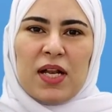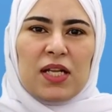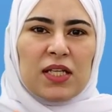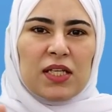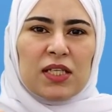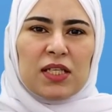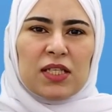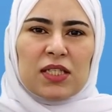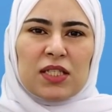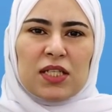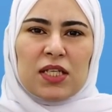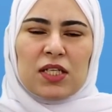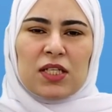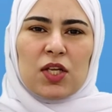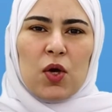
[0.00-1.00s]
Very.
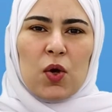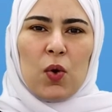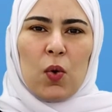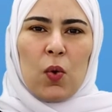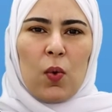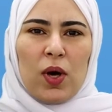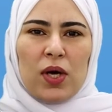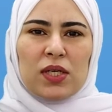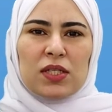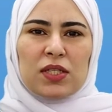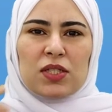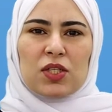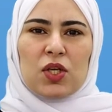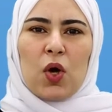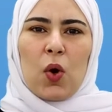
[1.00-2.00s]

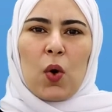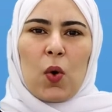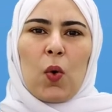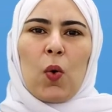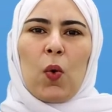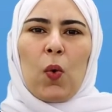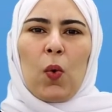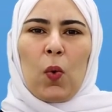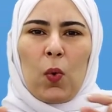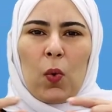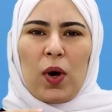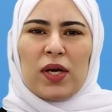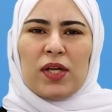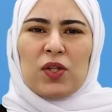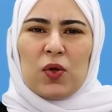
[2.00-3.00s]
The match was
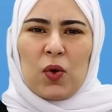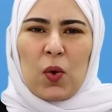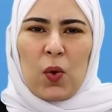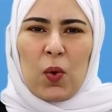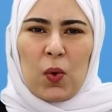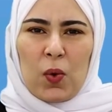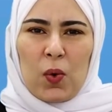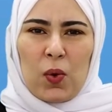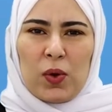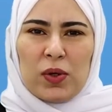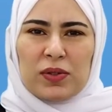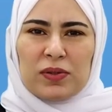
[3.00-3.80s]
very intense.